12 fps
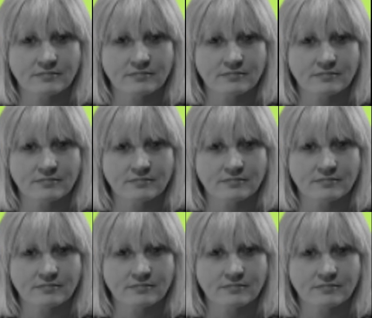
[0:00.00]

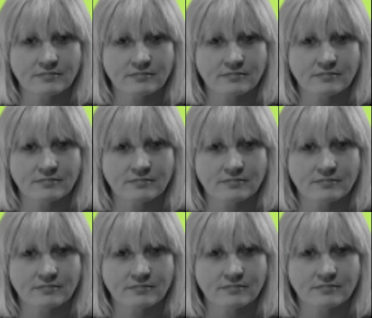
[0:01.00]

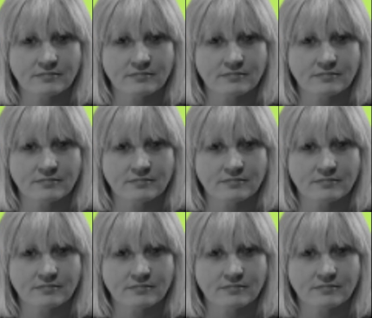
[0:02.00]

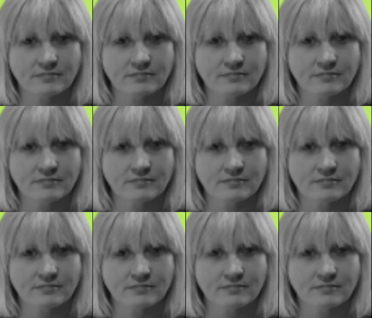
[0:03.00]
The face doesn't move, so there is nothing to read.